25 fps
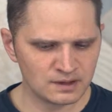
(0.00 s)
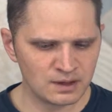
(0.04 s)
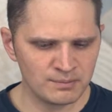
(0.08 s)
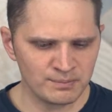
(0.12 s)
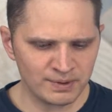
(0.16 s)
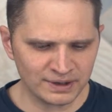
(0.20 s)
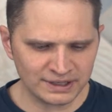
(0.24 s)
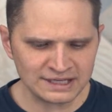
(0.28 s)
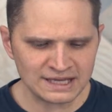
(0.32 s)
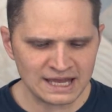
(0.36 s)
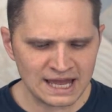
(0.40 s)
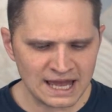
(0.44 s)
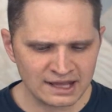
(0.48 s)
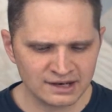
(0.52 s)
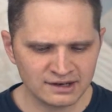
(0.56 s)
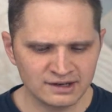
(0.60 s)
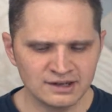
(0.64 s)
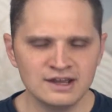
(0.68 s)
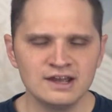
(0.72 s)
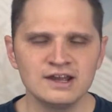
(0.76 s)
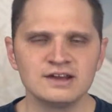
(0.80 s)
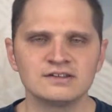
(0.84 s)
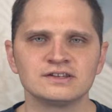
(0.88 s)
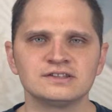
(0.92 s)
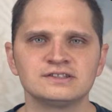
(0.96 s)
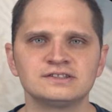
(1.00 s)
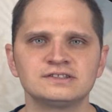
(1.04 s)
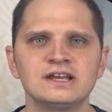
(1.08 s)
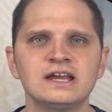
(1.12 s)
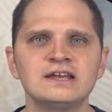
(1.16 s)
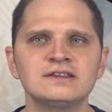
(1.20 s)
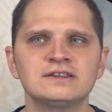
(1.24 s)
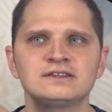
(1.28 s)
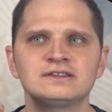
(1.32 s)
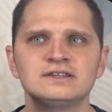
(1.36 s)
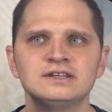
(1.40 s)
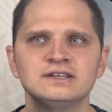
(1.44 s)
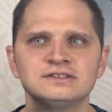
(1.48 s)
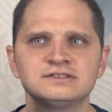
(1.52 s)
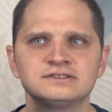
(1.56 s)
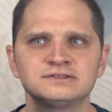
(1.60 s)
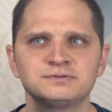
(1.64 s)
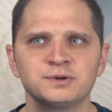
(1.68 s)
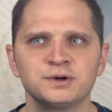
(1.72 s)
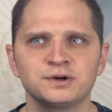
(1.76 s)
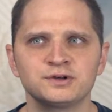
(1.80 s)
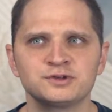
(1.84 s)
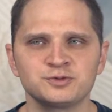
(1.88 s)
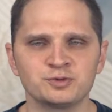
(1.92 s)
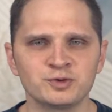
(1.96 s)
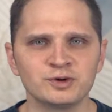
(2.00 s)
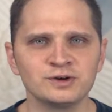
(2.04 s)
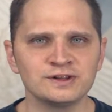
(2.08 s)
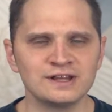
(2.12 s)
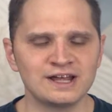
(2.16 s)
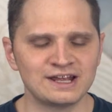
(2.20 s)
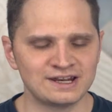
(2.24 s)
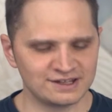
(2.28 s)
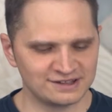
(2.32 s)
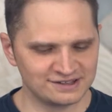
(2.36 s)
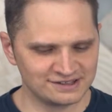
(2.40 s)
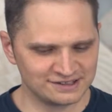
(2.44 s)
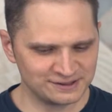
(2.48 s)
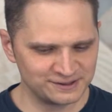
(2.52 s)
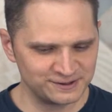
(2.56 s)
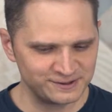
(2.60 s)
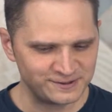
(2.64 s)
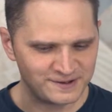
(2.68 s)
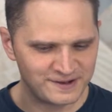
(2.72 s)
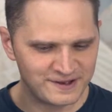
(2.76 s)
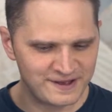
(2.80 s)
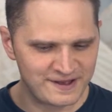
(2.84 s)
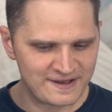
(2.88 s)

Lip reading: But yet, the state that these spirits were led into